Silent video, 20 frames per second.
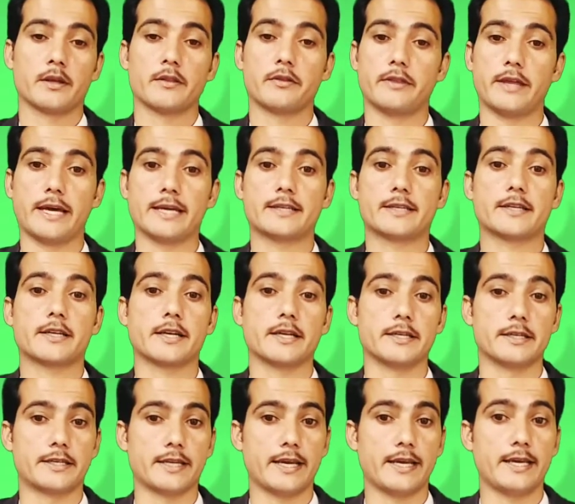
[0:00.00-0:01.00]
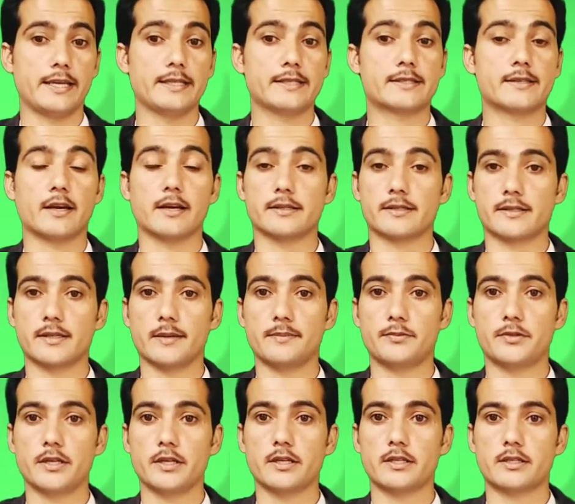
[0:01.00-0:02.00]
that contains a
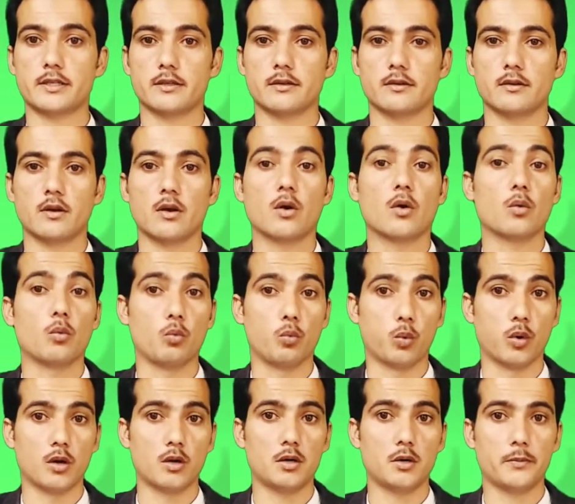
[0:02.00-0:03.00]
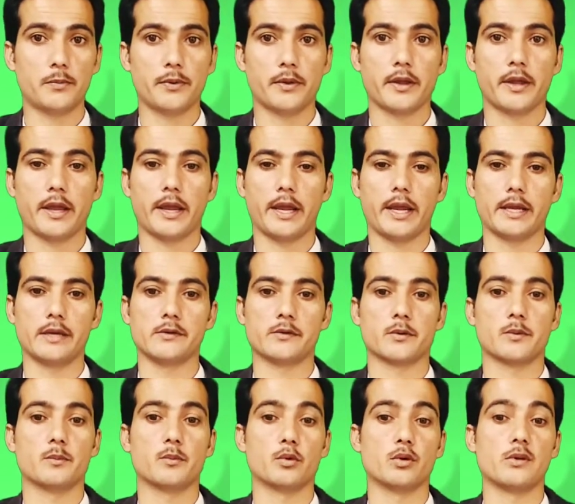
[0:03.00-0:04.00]
subject, verb, and
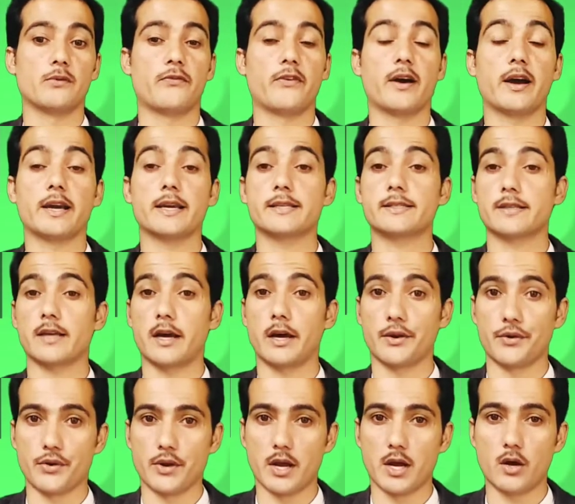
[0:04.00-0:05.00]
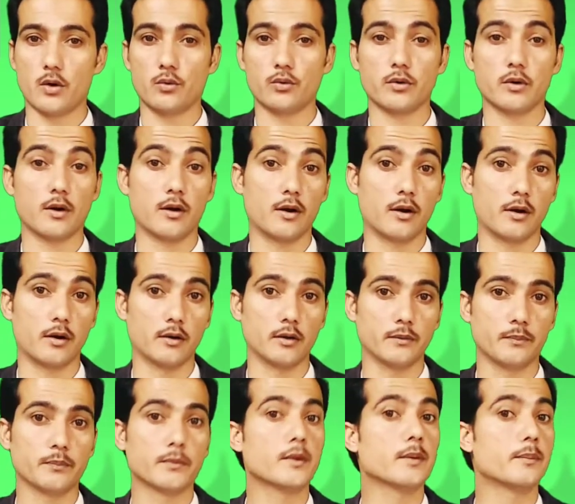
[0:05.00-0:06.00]
modifies a noun or
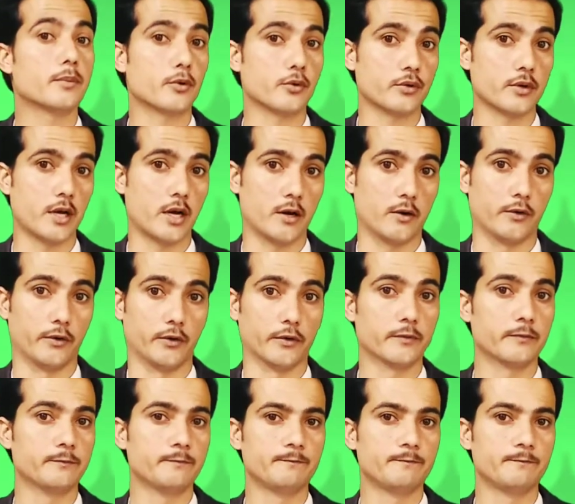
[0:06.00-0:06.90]
pronoun.